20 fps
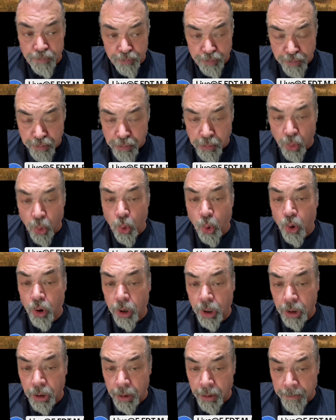
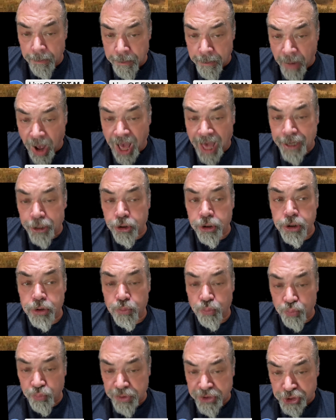more
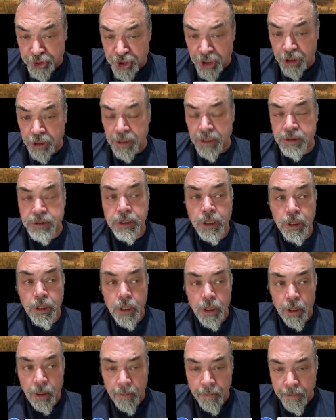modern, resilient,
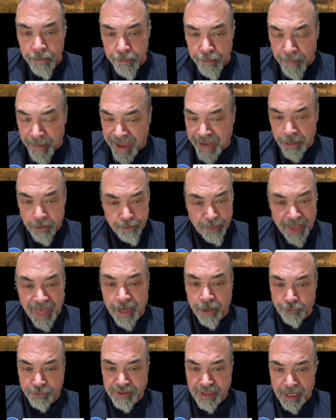main
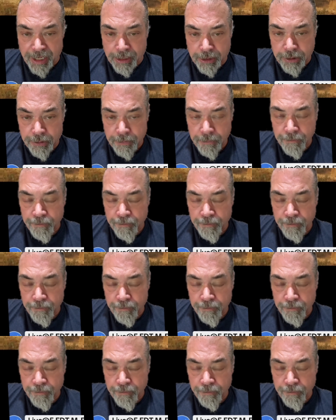battle tank.